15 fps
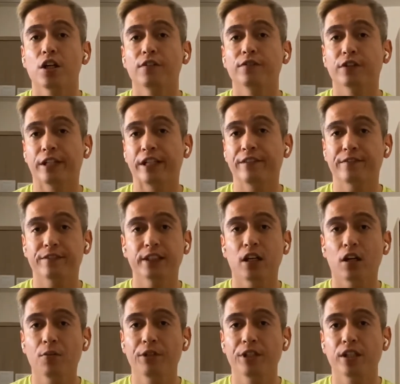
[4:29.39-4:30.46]
for a free
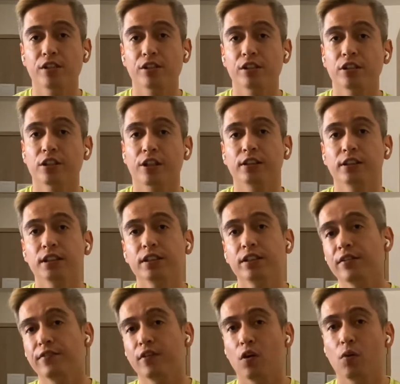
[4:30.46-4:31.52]
accommodation courtesy
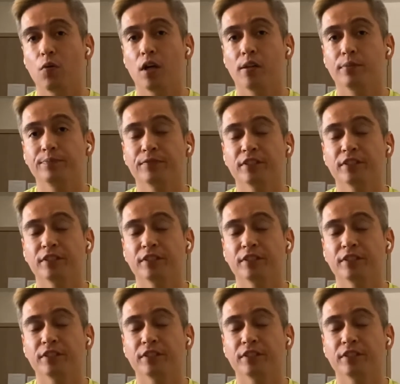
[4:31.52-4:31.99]
of OWA